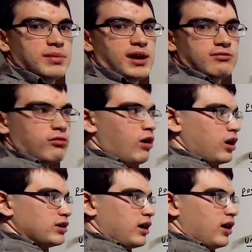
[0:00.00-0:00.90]
by
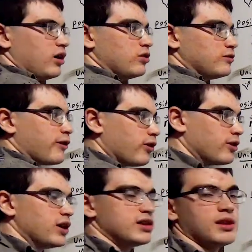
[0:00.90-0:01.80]
1
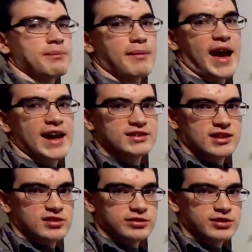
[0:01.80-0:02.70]
over the
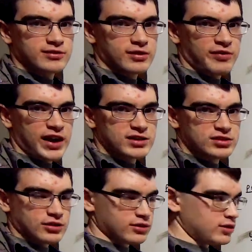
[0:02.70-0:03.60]
magnitude of the
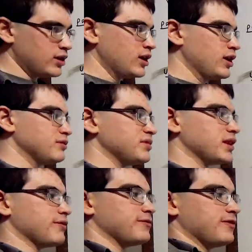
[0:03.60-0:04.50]
vector. We
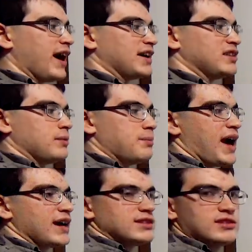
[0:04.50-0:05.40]
can find the
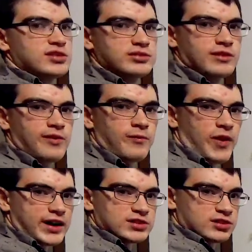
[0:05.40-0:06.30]
magnitude of a
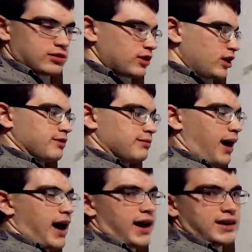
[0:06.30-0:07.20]
vector
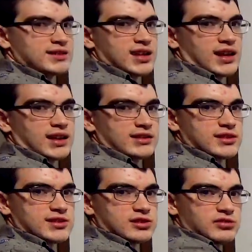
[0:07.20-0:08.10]
by taking the
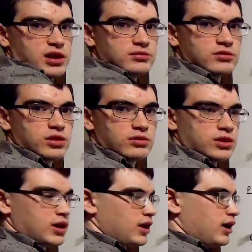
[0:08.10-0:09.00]
square root
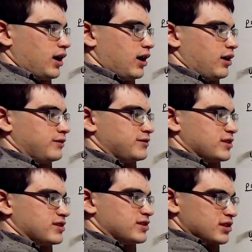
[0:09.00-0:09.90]
of the
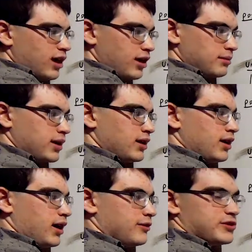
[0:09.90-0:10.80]
sum
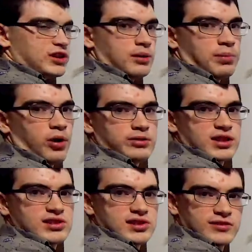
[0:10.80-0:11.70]
of the
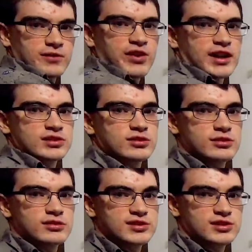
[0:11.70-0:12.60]
components of the
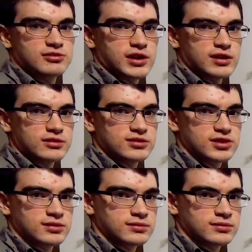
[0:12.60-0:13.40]
vector squared.